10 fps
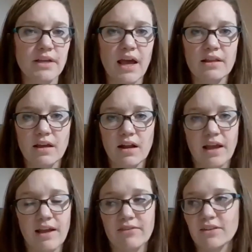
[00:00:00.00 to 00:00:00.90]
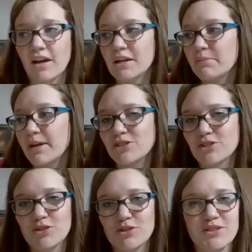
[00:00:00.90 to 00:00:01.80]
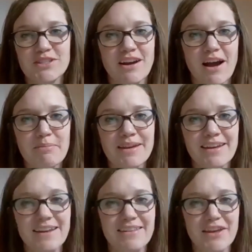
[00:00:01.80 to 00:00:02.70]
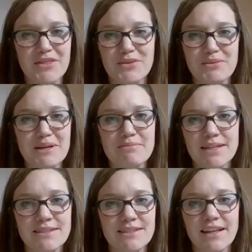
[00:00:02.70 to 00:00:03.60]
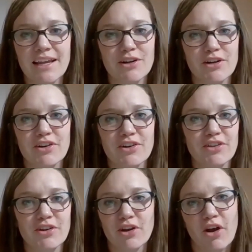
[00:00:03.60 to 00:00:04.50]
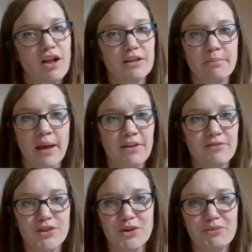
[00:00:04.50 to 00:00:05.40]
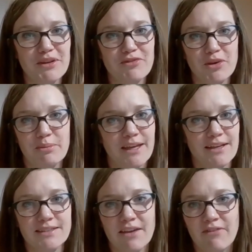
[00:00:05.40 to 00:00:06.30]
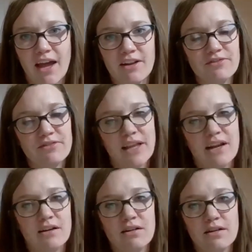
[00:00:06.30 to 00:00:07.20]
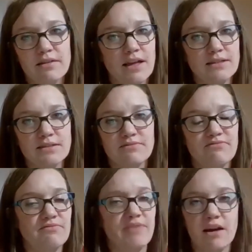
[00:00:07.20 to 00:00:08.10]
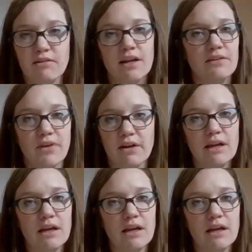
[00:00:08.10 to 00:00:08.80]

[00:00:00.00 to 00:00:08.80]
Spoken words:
add that I have a lot of patients who stop it, and then 3 months later, they're calling back for their refill because they've had a flare. That's very, very